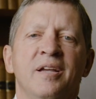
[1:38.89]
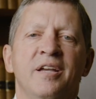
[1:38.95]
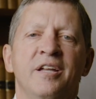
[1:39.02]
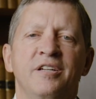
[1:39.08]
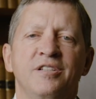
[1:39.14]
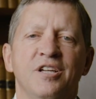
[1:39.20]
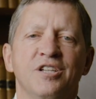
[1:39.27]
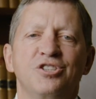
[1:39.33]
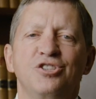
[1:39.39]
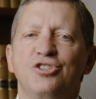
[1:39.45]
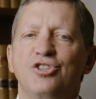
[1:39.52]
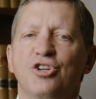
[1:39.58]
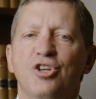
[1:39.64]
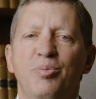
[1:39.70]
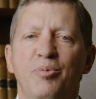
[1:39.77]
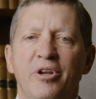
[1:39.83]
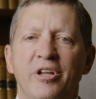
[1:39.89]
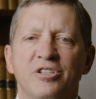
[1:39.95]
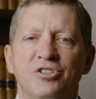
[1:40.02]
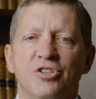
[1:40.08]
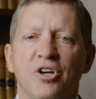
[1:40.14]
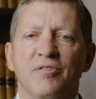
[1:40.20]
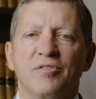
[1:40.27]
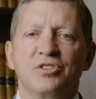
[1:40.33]
In addition to community
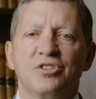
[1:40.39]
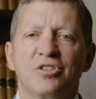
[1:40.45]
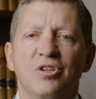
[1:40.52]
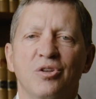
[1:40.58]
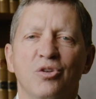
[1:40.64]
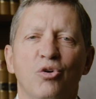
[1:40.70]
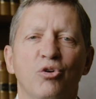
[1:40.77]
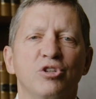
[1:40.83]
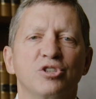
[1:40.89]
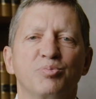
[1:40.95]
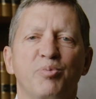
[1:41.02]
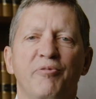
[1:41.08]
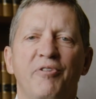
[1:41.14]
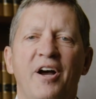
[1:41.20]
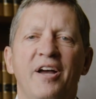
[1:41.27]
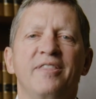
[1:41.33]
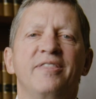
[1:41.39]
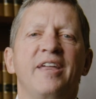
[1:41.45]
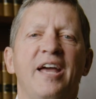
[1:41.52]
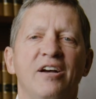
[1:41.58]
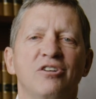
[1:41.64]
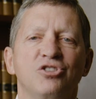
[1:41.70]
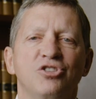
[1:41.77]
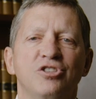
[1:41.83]
service, lawyers provide
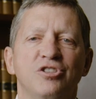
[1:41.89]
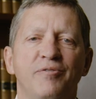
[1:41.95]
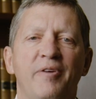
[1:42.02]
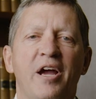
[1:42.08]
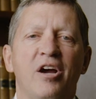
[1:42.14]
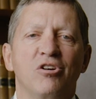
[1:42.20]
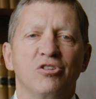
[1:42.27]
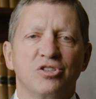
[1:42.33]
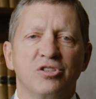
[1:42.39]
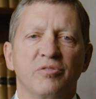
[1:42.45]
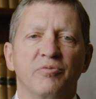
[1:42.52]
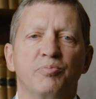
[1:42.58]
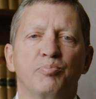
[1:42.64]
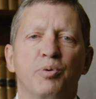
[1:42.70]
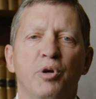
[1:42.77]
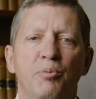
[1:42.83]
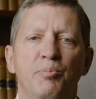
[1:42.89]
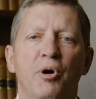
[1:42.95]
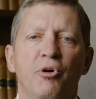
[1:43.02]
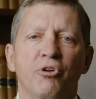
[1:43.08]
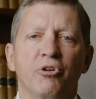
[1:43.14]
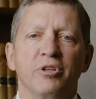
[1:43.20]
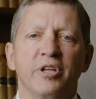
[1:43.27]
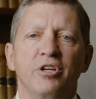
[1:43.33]
thousands of hours of pro
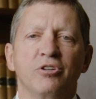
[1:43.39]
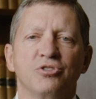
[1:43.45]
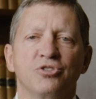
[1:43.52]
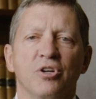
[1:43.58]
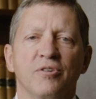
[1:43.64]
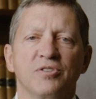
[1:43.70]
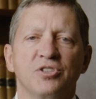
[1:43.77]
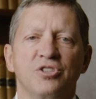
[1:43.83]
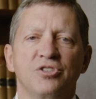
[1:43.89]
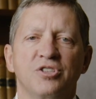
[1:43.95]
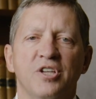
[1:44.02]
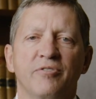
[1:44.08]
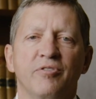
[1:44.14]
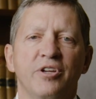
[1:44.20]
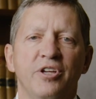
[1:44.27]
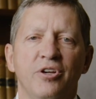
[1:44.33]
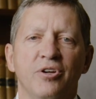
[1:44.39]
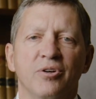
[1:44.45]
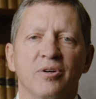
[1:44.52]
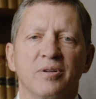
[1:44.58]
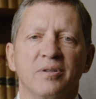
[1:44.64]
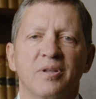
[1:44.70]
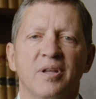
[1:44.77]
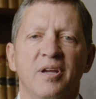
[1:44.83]
bono legal services every
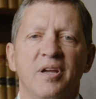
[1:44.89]
year.